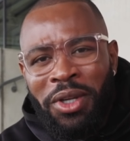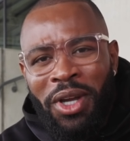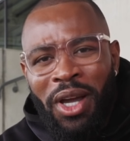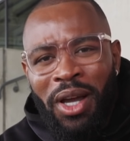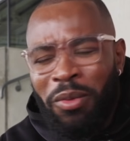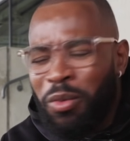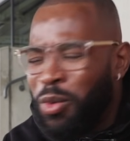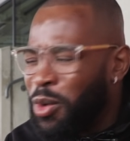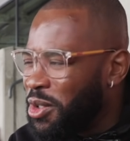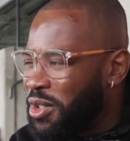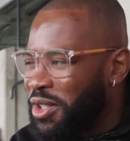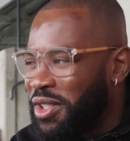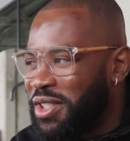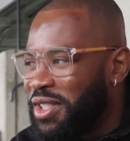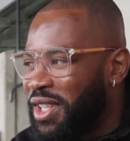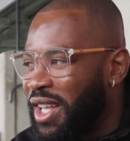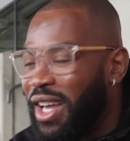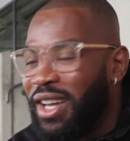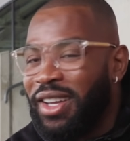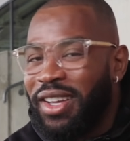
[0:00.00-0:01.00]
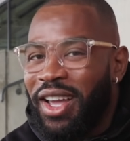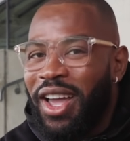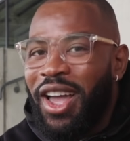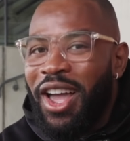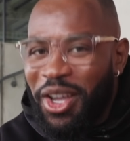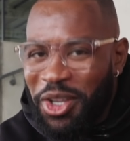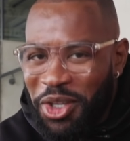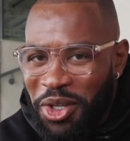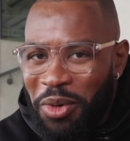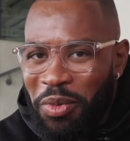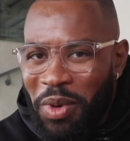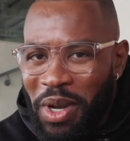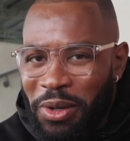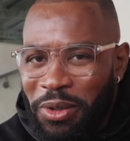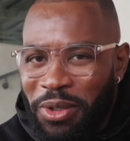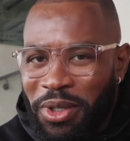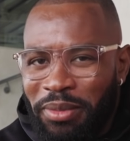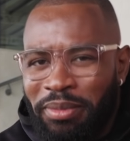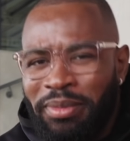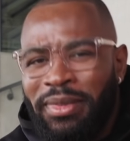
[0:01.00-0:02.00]
Cup. What a stat. You're
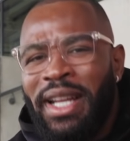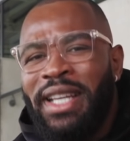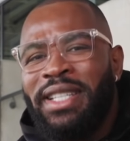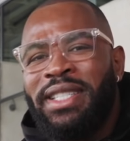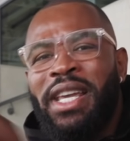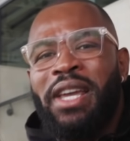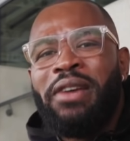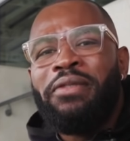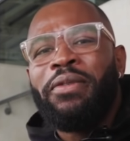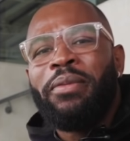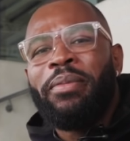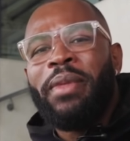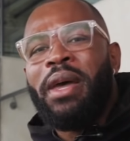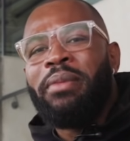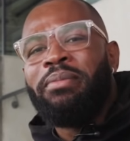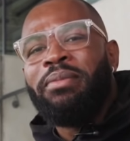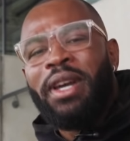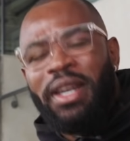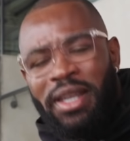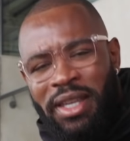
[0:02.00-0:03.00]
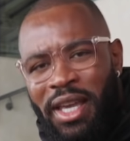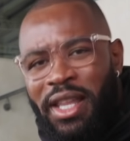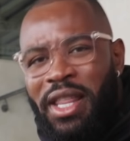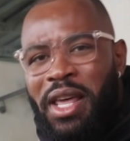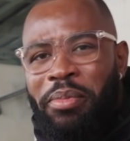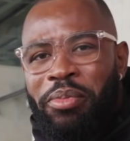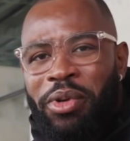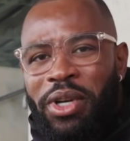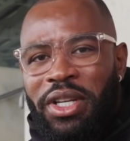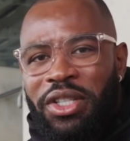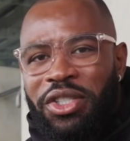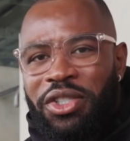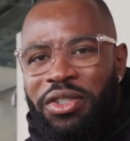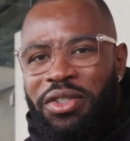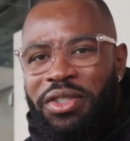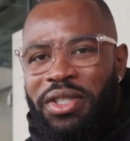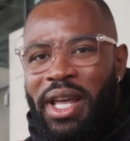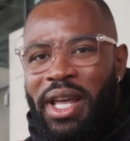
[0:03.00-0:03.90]
welcome. Let's hear from them and get their predictions